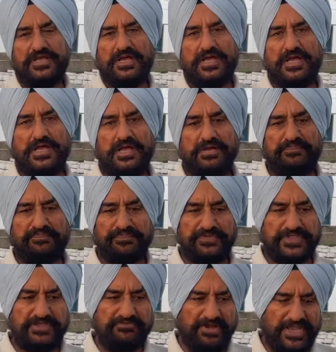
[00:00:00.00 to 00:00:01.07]
The
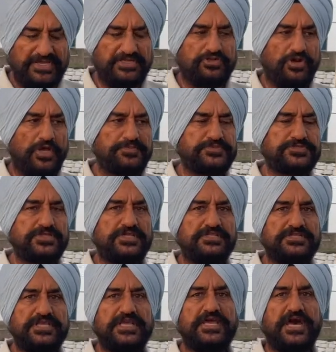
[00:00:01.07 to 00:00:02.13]
vine crops,
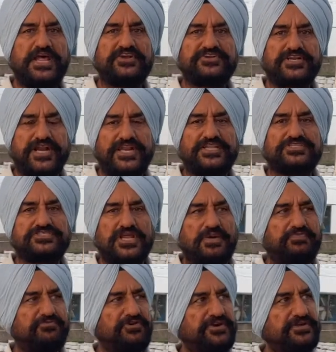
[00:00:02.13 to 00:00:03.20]
they are trellised
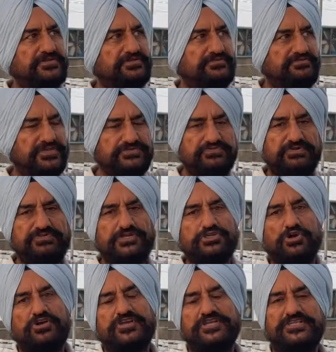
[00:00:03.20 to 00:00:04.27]
upward, which we will
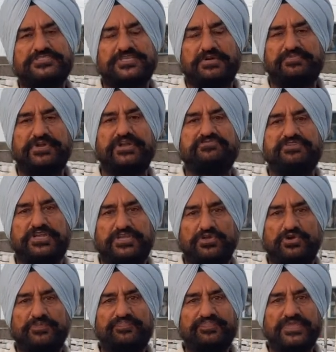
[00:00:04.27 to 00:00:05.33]
talk in a separate
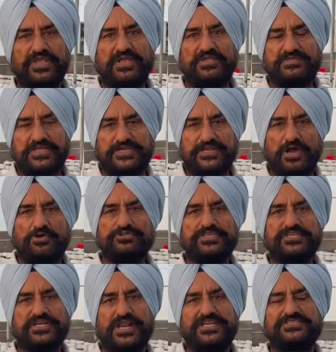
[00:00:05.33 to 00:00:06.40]
video, that how the
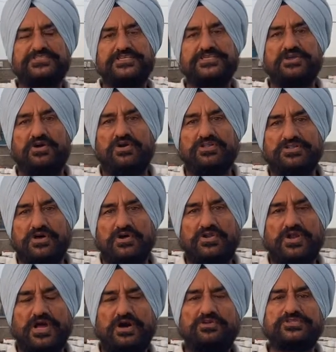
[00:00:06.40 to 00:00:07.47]
trellising
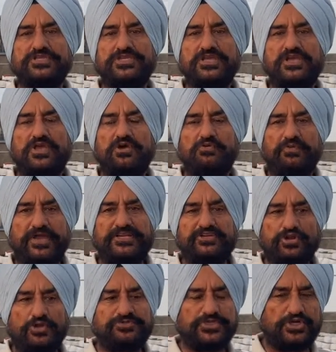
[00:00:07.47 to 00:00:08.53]
or how the vine
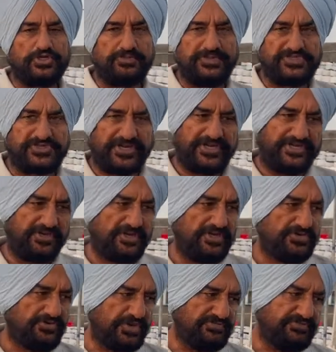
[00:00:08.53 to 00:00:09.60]
crops are to be trained.
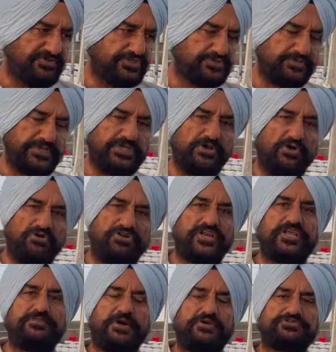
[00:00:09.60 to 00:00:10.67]
Today we will speak
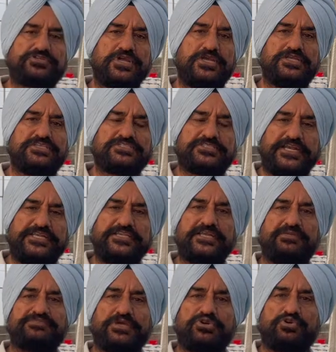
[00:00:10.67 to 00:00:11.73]
only about setting
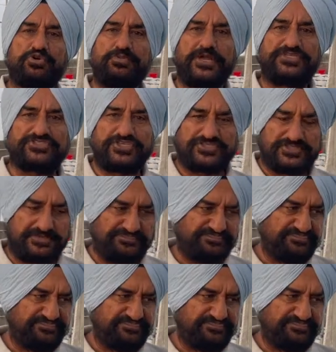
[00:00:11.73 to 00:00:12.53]
up the grow bag system.